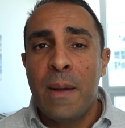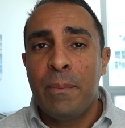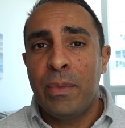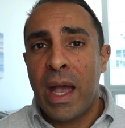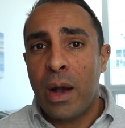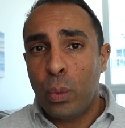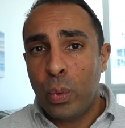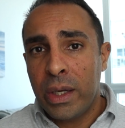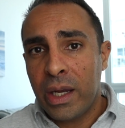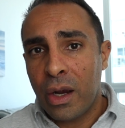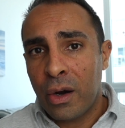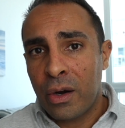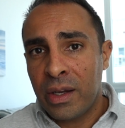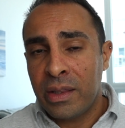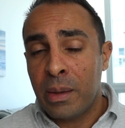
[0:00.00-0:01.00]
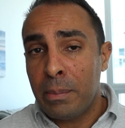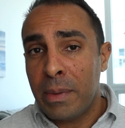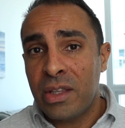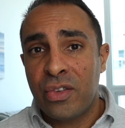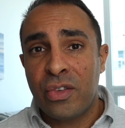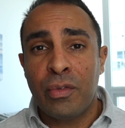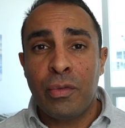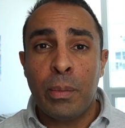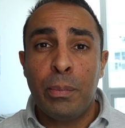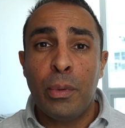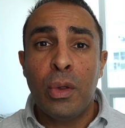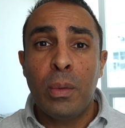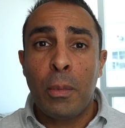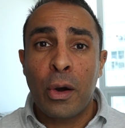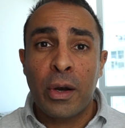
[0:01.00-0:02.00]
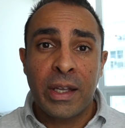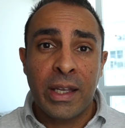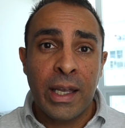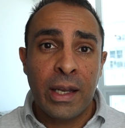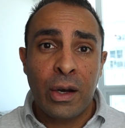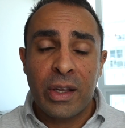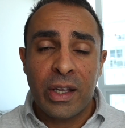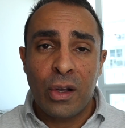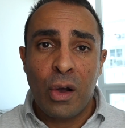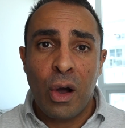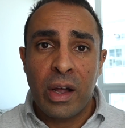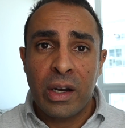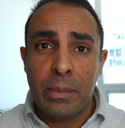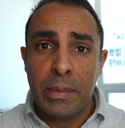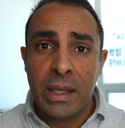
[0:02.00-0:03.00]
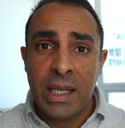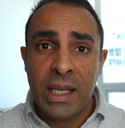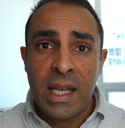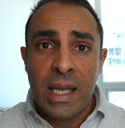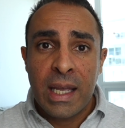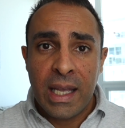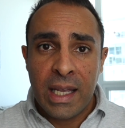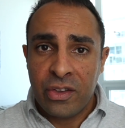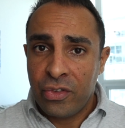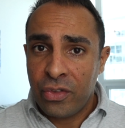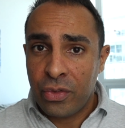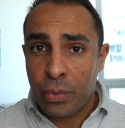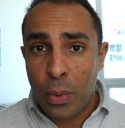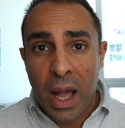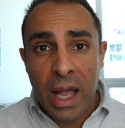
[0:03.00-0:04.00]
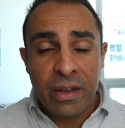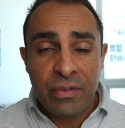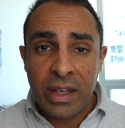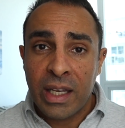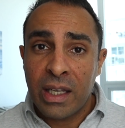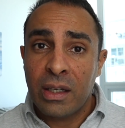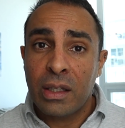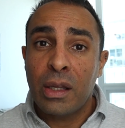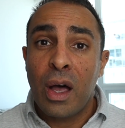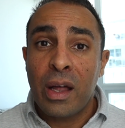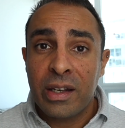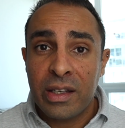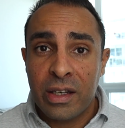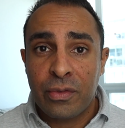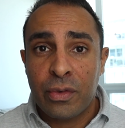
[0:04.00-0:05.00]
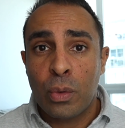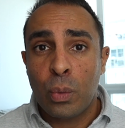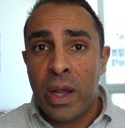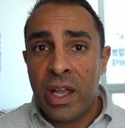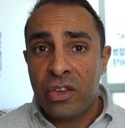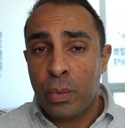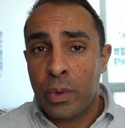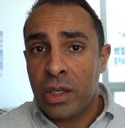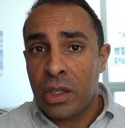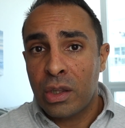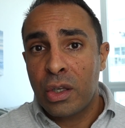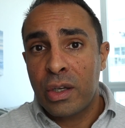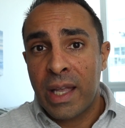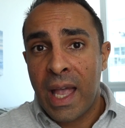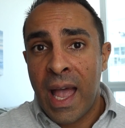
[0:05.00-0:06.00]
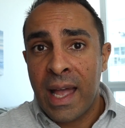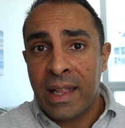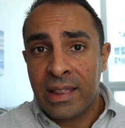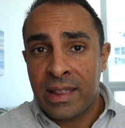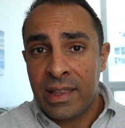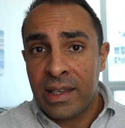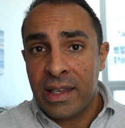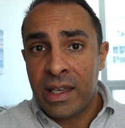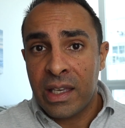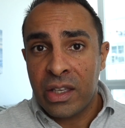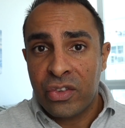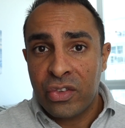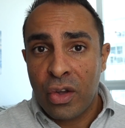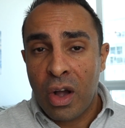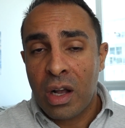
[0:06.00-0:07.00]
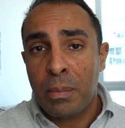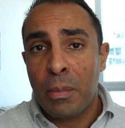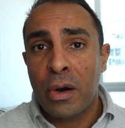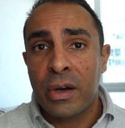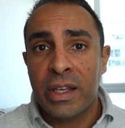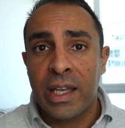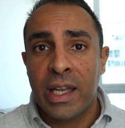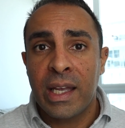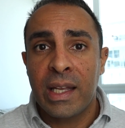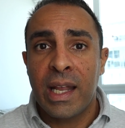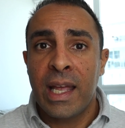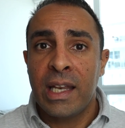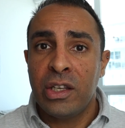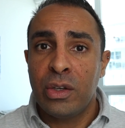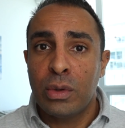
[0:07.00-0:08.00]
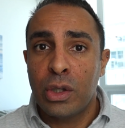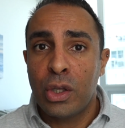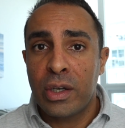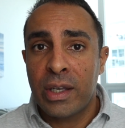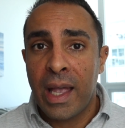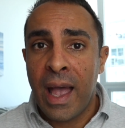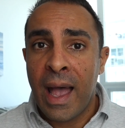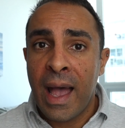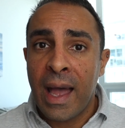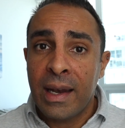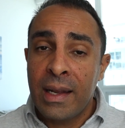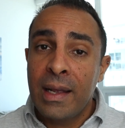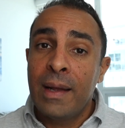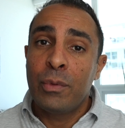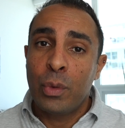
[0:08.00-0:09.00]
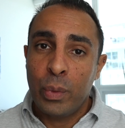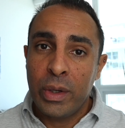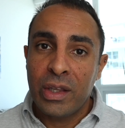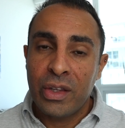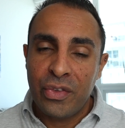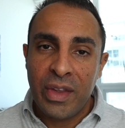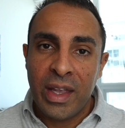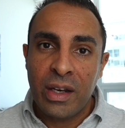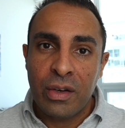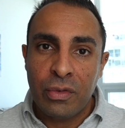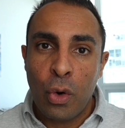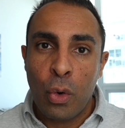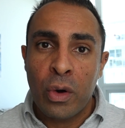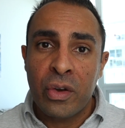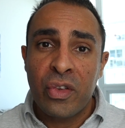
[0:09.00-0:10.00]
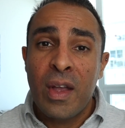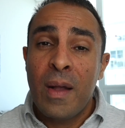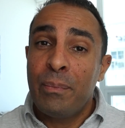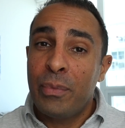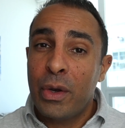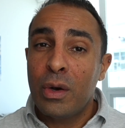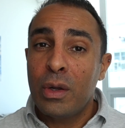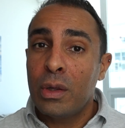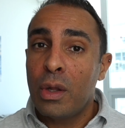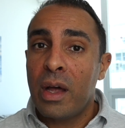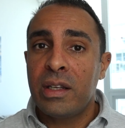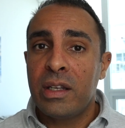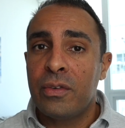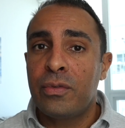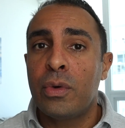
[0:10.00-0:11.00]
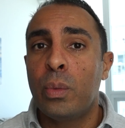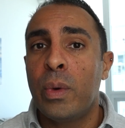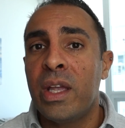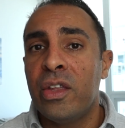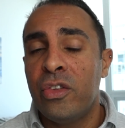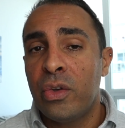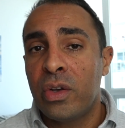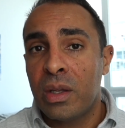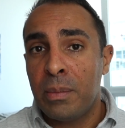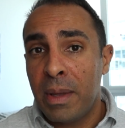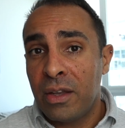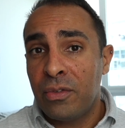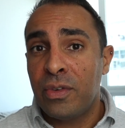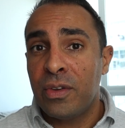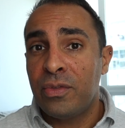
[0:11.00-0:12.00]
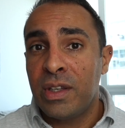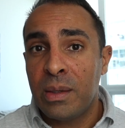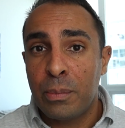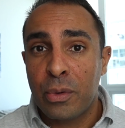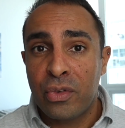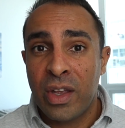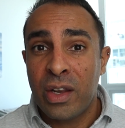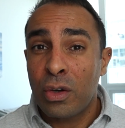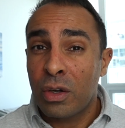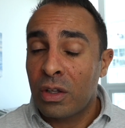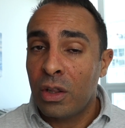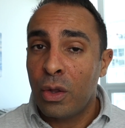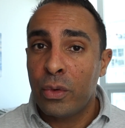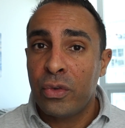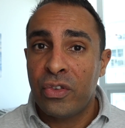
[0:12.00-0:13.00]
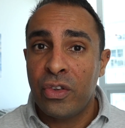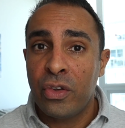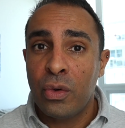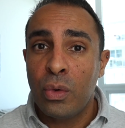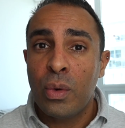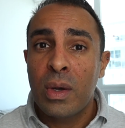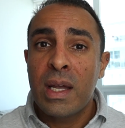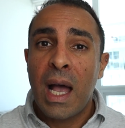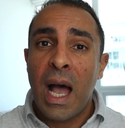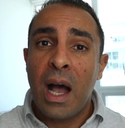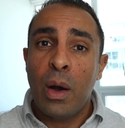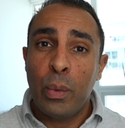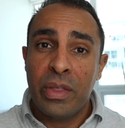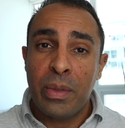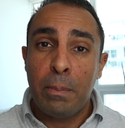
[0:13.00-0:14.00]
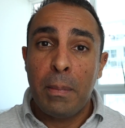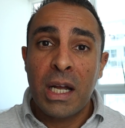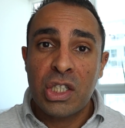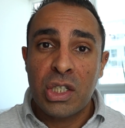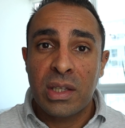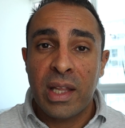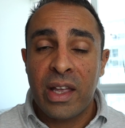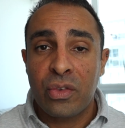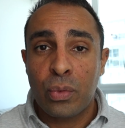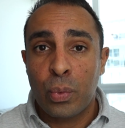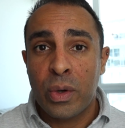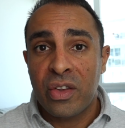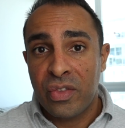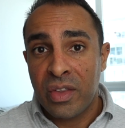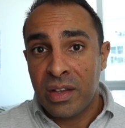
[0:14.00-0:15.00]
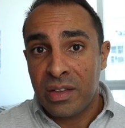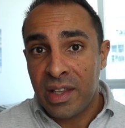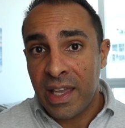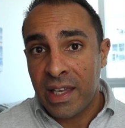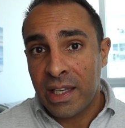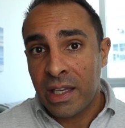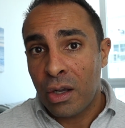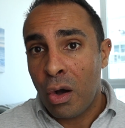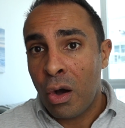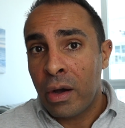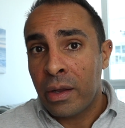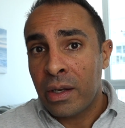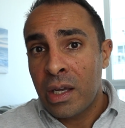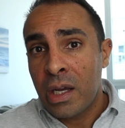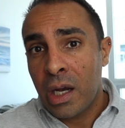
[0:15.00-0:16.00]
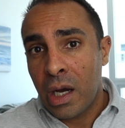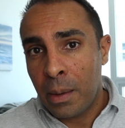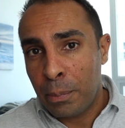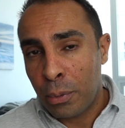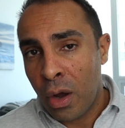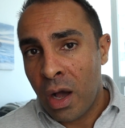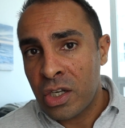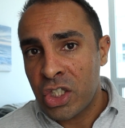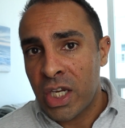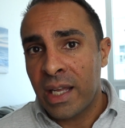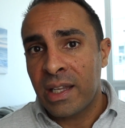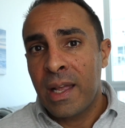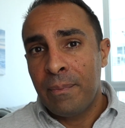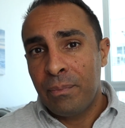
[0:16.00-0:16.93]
Now, we are in the midst of a bull market. Our economy is thriving in a lot of different ways. When you look at the stock market and you look at real estate, of course, there are a lot of different ways you can make 15% or close to with much less risk than taking on a project.